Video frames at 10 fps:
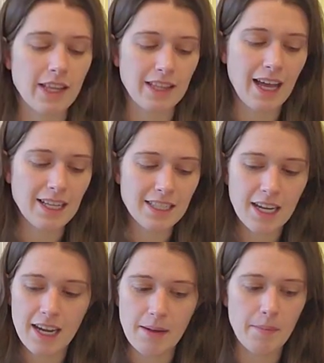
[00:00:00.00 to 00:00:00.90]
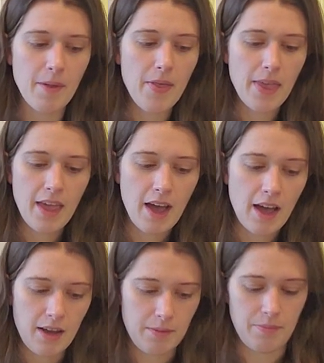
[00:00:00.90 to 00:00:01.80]
like last time
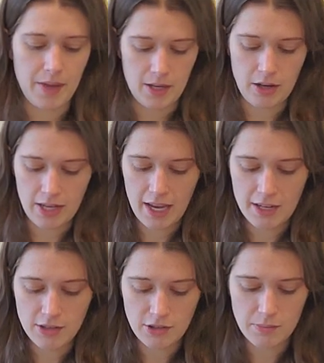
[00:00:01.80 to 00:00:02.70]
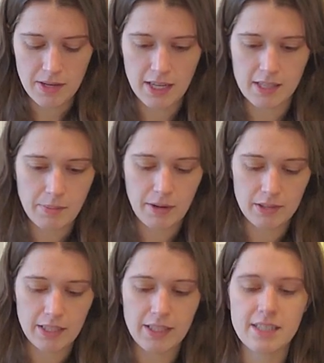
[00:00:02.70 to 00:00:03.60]
it got canceled because
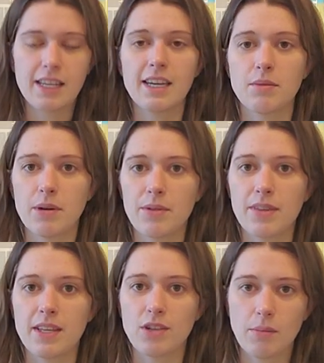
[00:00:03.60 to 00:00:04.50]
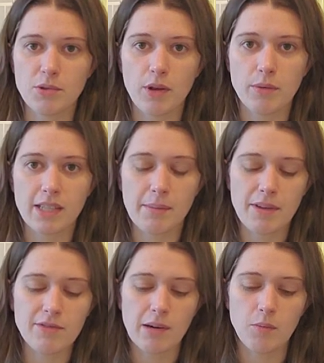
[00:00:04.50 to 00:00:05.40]
apparently the site where the topsoil was
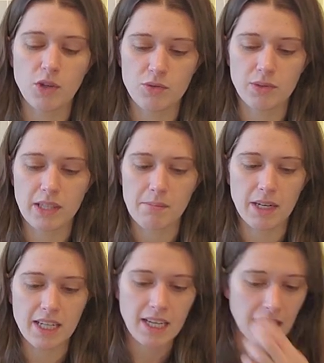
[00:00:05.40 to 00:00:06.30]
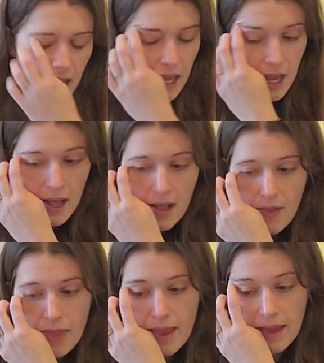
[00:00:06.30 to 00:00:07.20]
coming from was really muddy
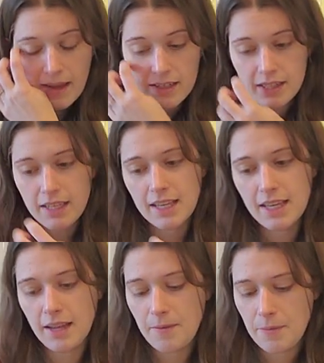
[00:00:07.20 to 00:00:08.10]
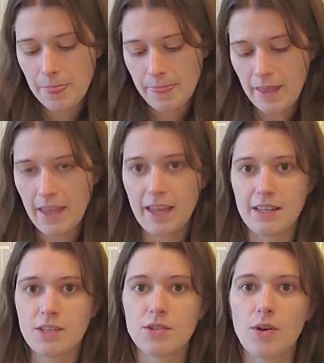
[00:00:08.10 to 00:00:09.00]
and icky,
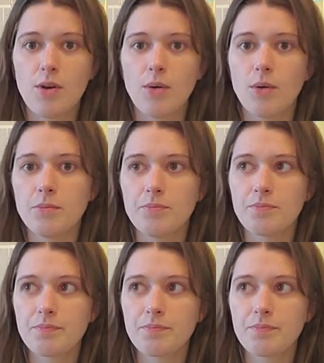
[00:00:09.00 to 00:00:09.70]
and so